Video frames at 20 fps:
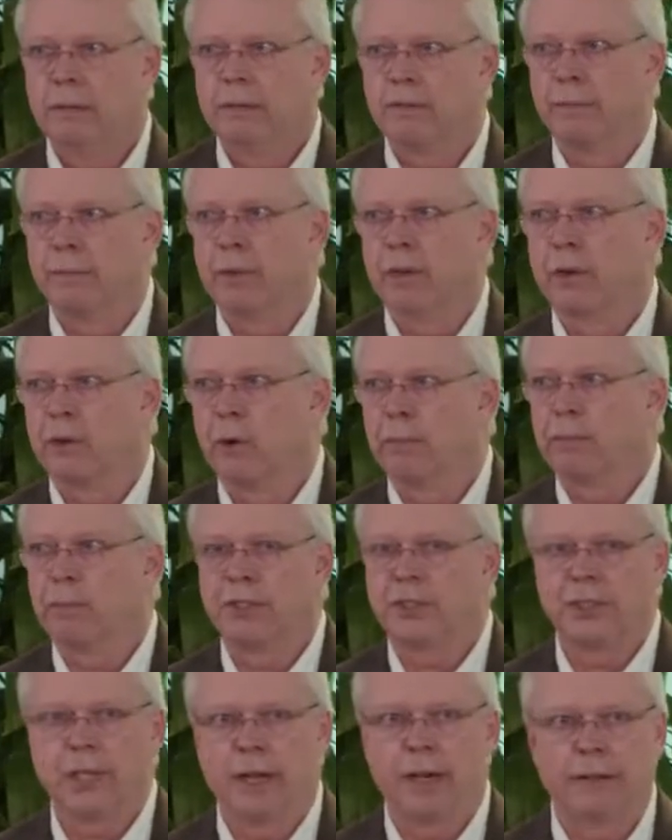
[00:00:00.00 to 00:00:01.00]
from the
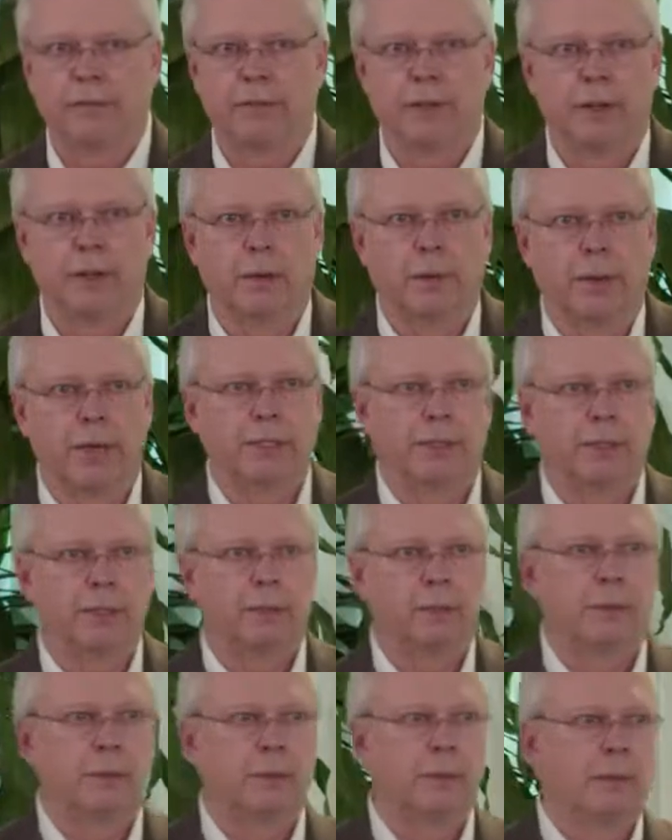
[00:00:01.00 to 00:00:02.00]
corporate side of the
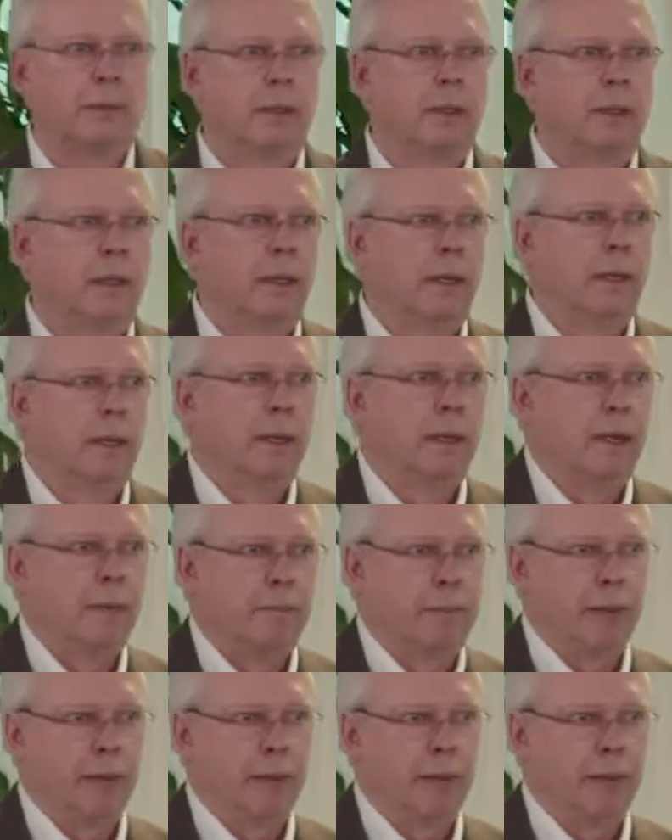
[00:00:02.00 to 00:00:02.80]
equation.